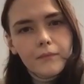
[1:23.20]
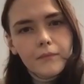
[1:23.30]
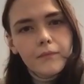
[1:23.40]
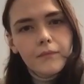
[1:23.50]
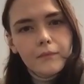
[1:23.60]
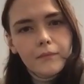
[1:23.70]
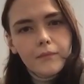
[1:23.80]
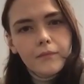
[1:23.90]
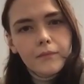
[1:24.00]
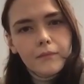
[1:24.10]

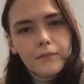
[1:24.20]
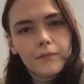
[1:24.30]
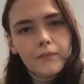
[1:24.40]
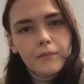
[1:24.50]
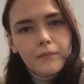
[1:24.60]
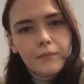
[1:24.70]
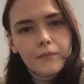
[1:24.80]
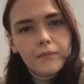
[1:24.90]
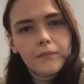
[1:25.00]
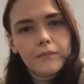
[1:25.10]

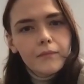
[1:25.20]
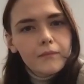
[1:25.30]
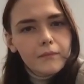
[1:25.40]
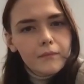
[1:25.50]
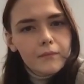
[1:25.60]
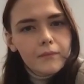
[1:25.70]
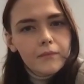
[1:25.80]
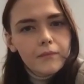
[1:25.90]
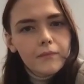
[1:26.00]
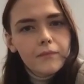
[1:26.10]

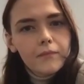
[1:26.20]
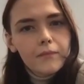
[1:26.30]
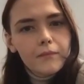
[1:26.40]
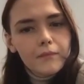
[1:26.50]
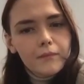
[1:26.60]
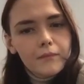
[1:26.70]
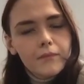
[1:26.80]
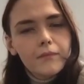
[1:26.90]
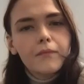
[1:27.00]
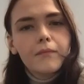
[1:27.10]

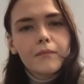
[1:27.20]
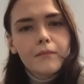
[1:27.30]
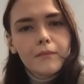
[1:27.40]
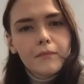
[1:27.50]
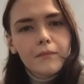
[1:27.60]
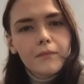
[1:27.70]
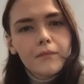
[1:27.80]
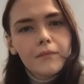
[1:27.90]
[no speech]